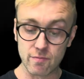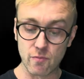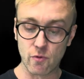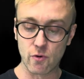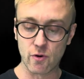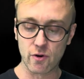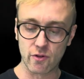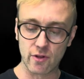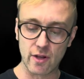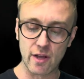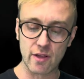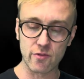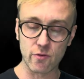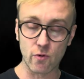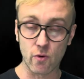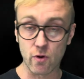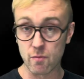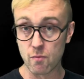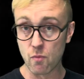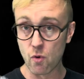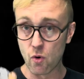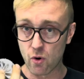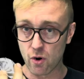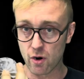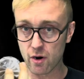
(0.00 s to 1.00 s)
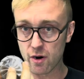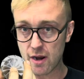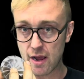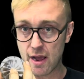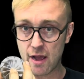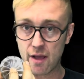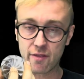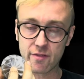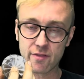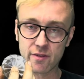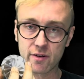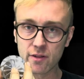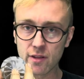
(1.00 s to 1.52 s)
more or less, or more
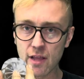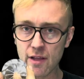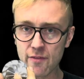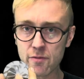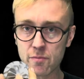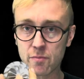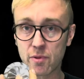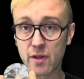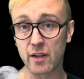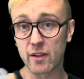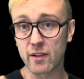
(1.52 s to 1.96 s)
as an 11 blade.